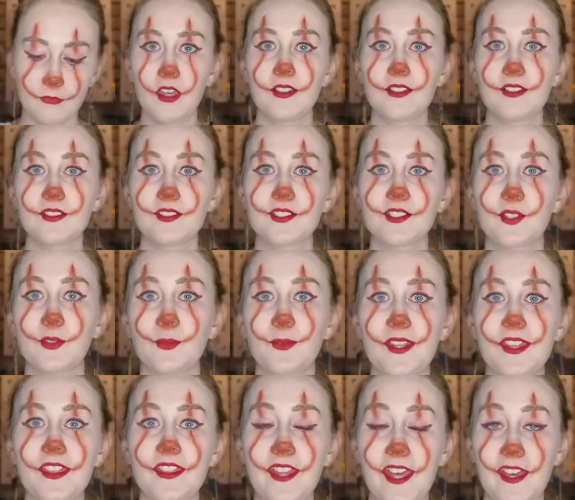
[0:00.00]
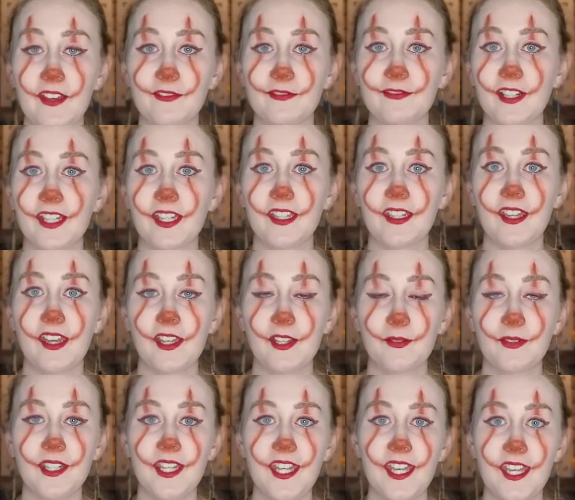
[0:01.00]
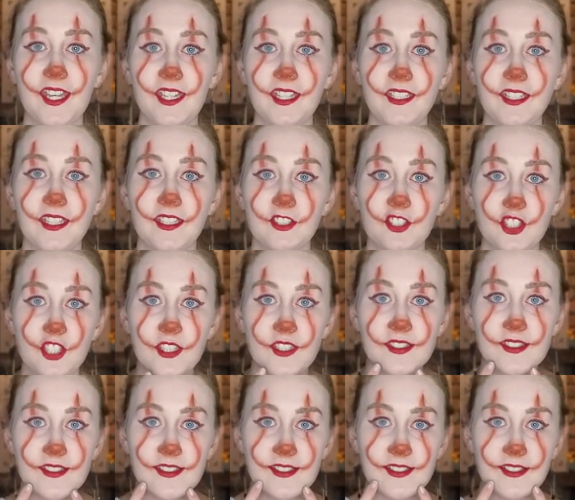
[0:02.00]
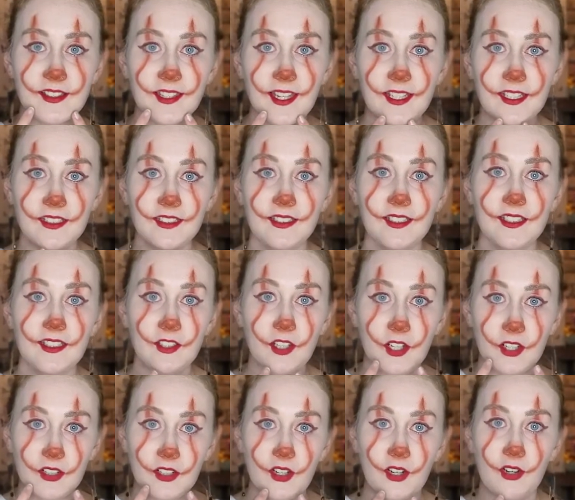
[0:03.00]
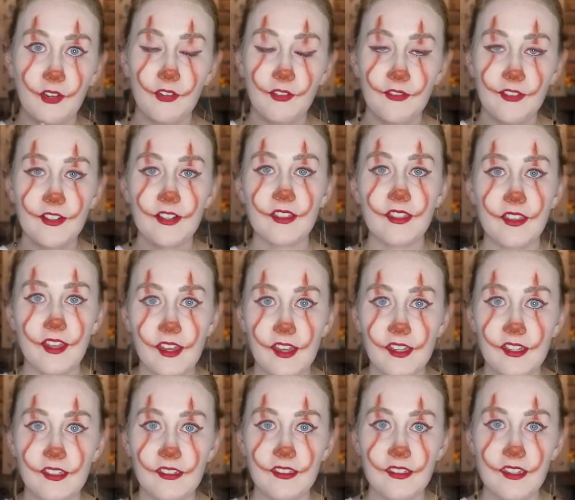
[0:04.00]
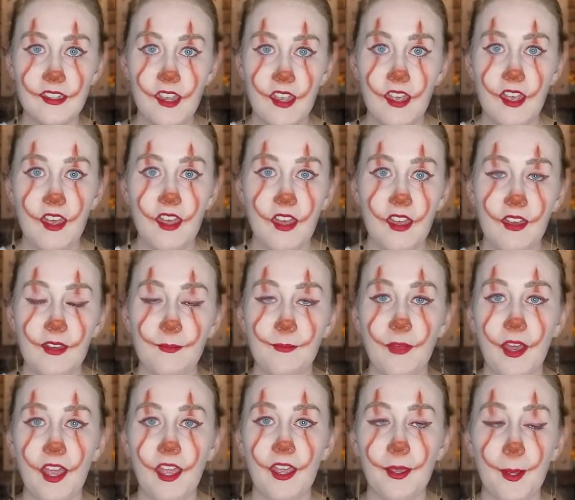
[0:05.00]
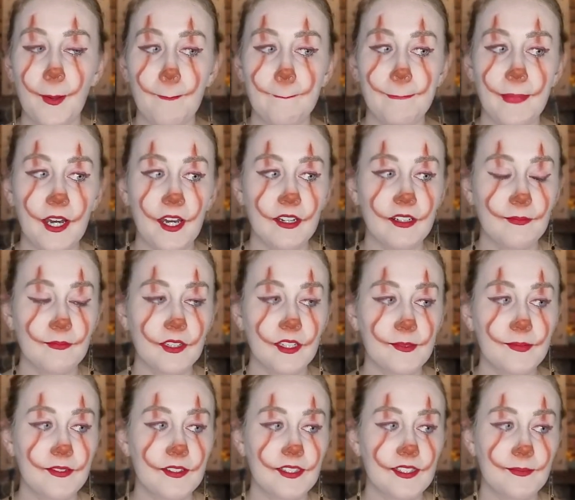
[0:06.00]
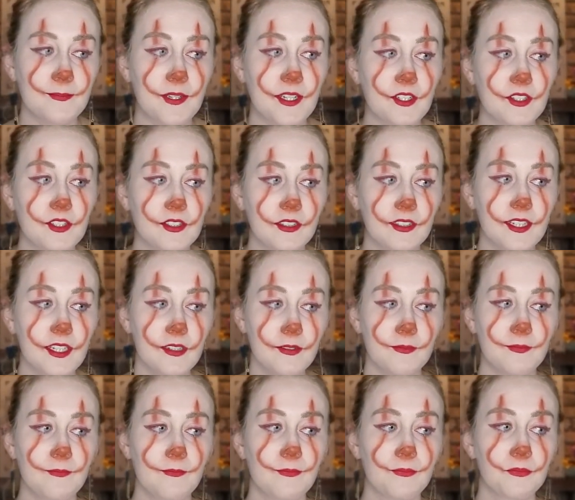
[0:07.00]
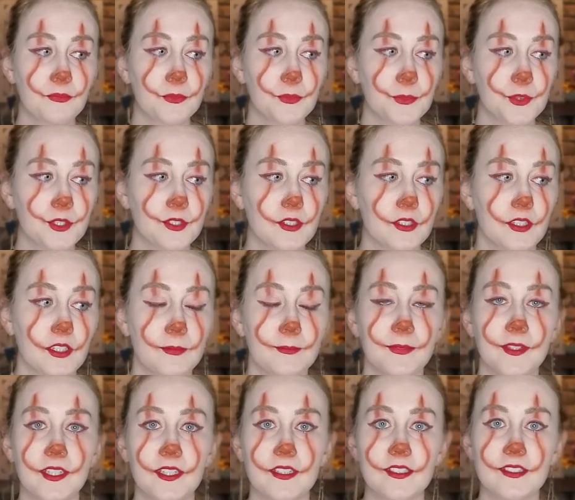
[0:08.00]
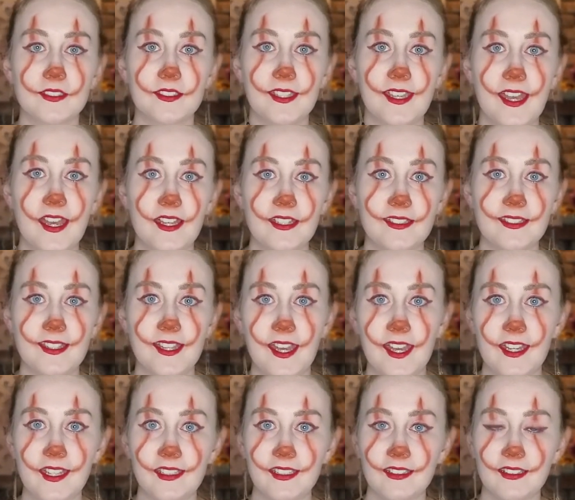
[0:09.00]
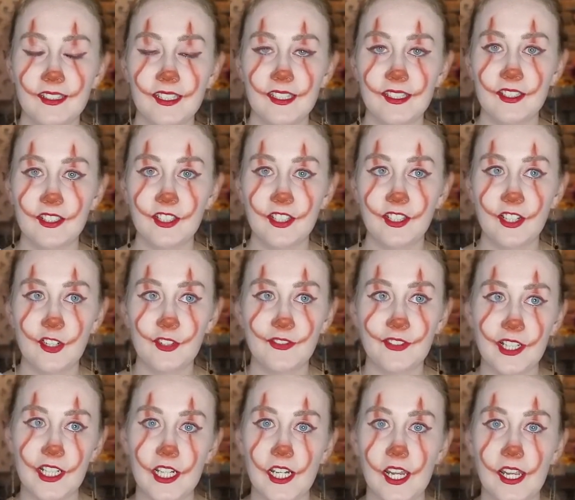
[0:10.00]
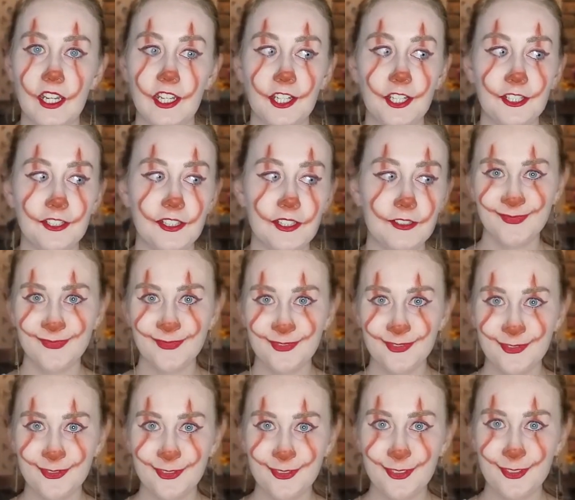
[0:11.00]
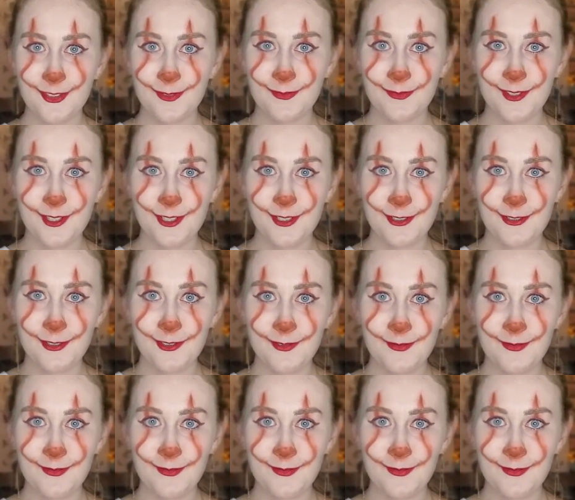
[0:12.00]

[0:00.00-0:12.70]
So with that red, I went ahead and just slightly overlined my bottom lip especially, because he has that, you know, very iconic smile.